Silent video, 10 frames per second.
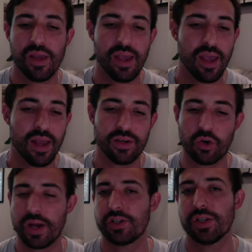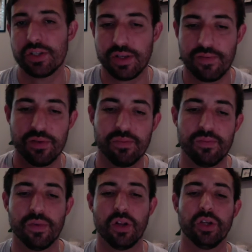And questions, if you
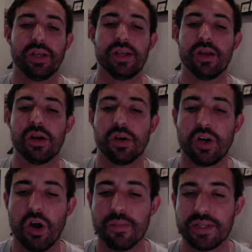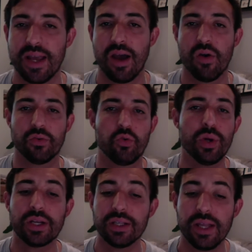are looking here, calms down
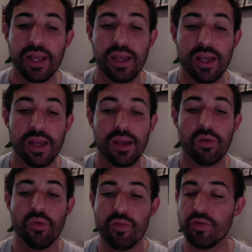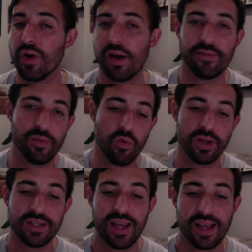quickly, will move on from one
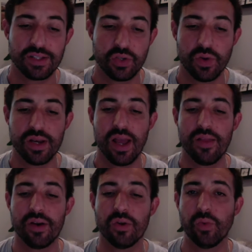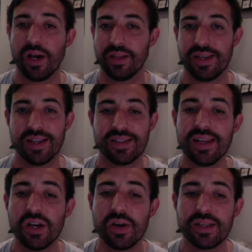task to another, rarely gets
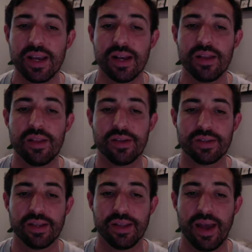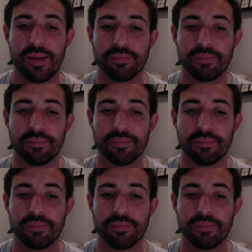irritated, things like that.